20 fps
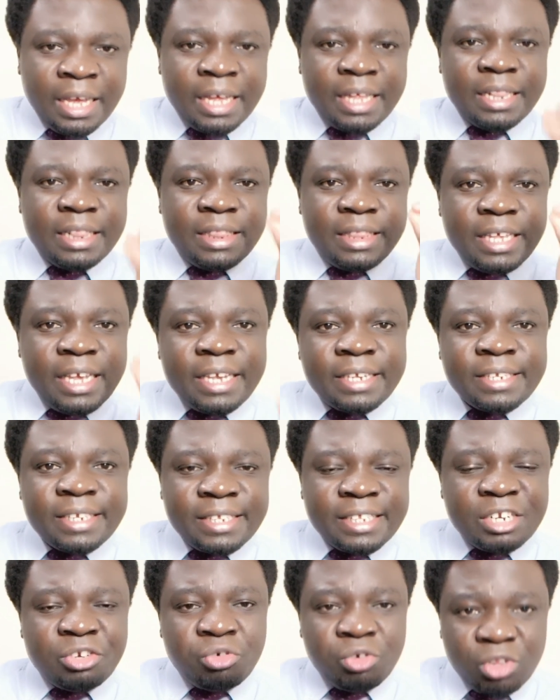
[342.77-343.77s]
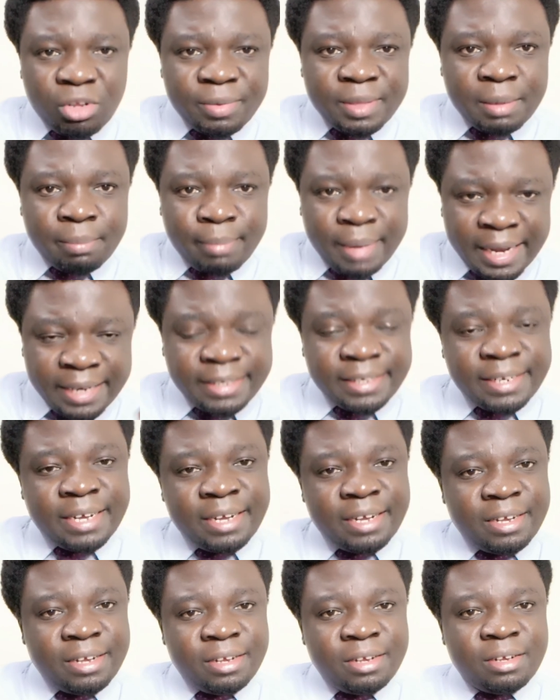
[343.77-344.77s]
This is the truth of the matter.
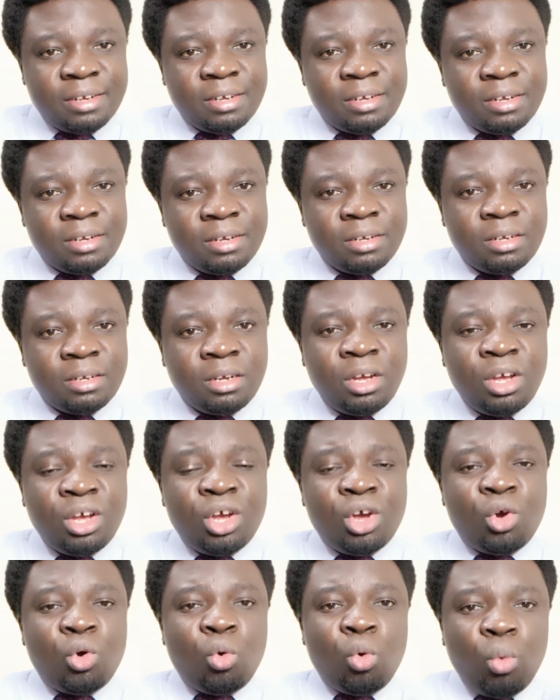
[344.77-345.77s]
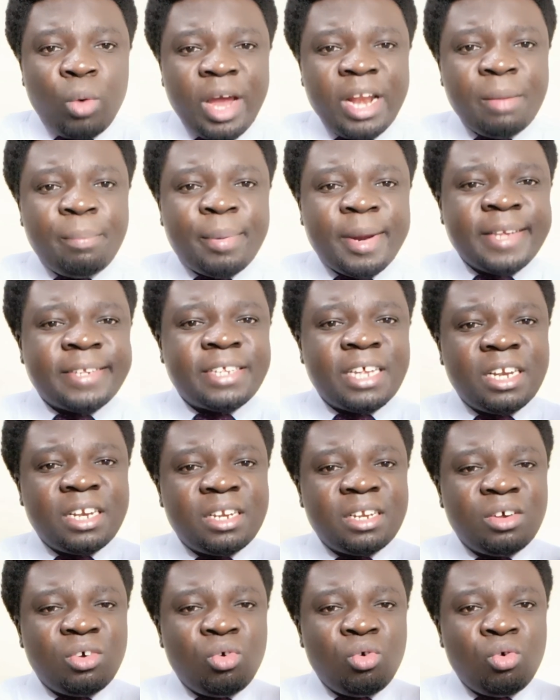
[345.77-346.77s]
When
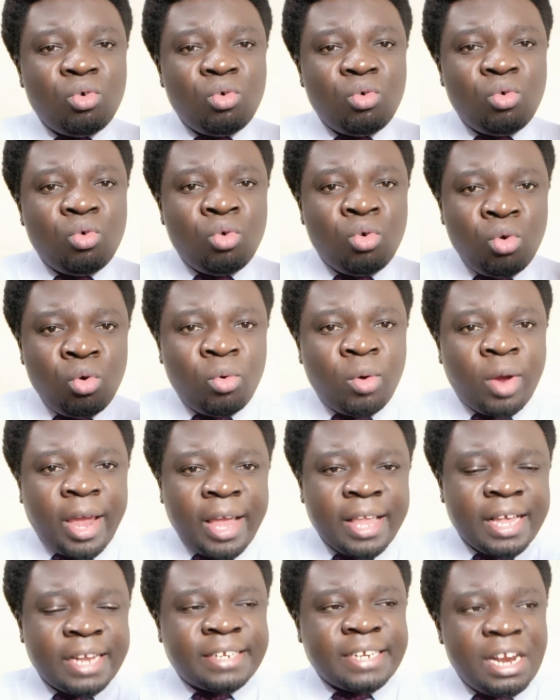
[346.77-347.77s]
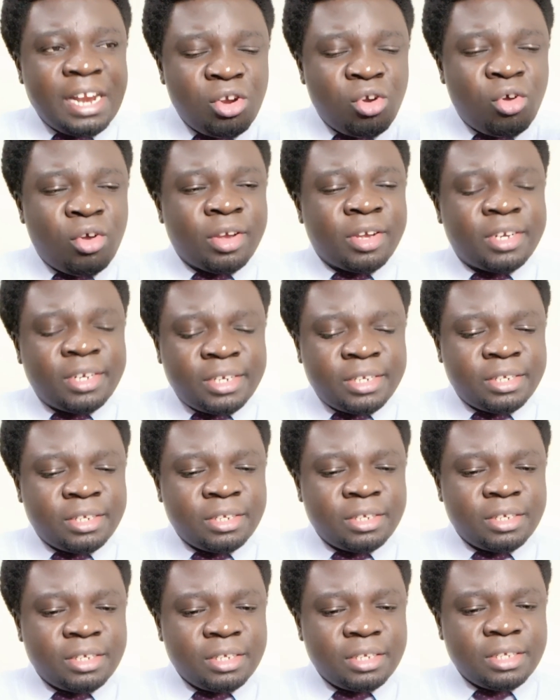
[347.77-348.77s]
President Uhuru Kenyatta launched
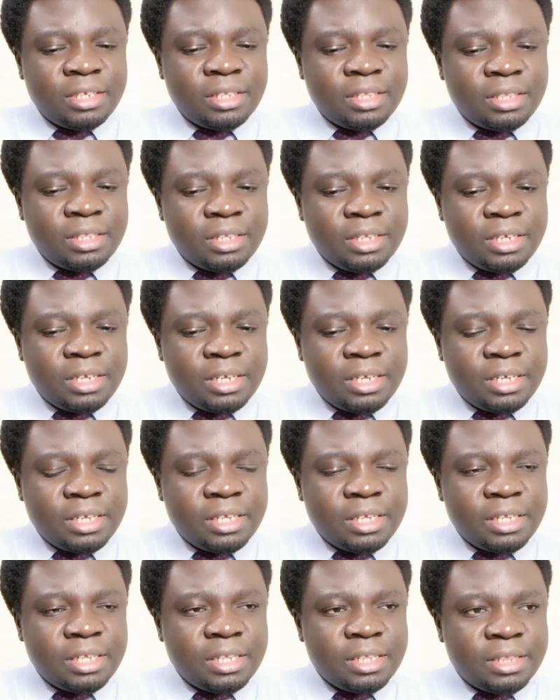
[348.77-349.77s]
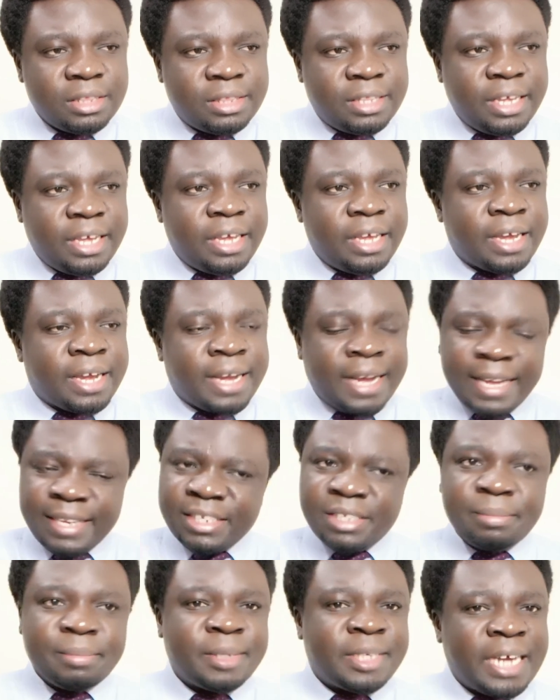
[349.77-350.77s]
the
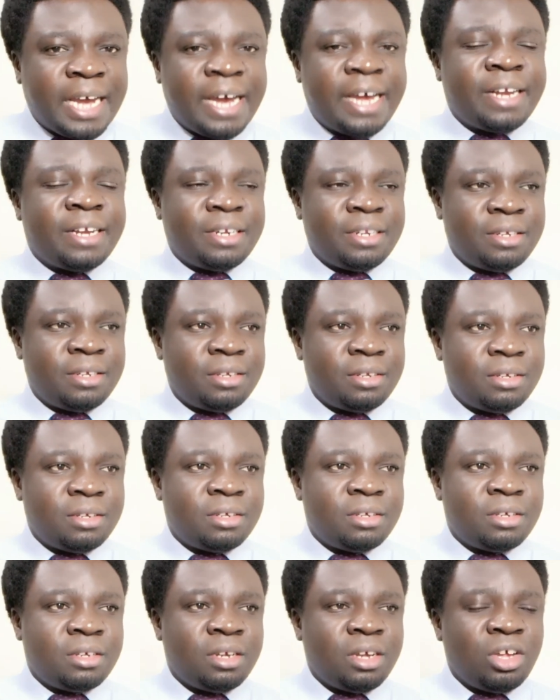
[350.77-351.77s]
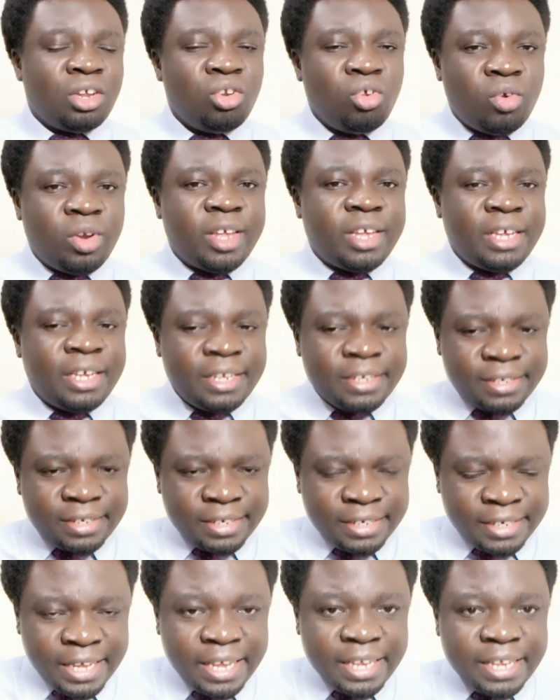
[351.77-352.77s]
kazi mtaani during
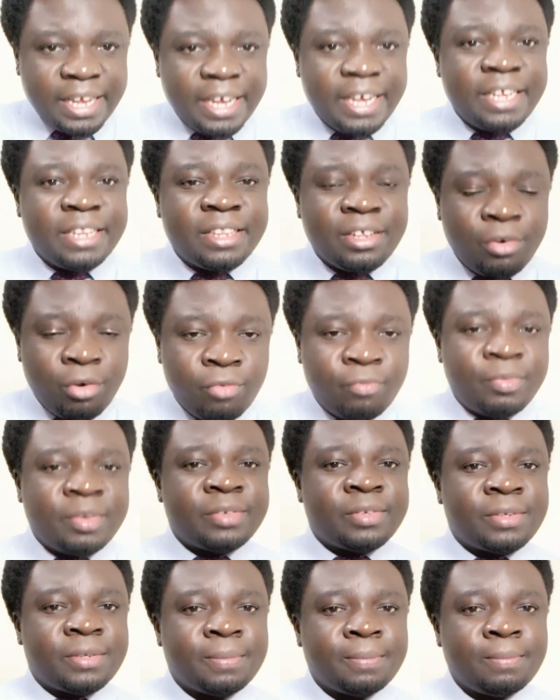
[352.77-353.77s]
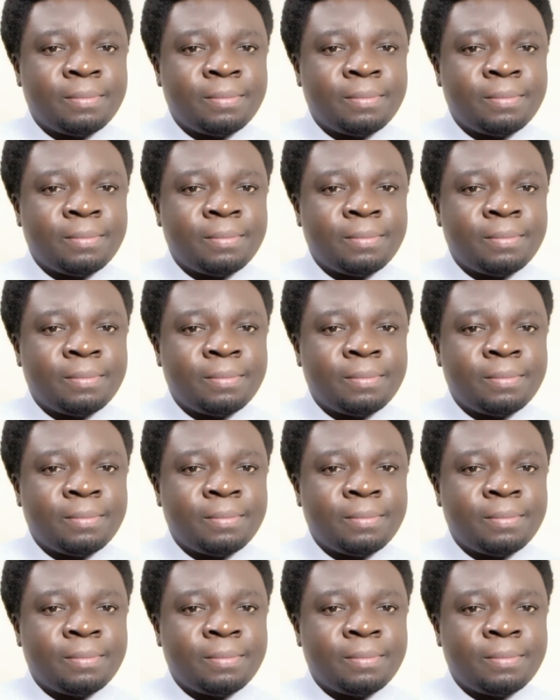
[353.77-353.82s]
his tenure in the office,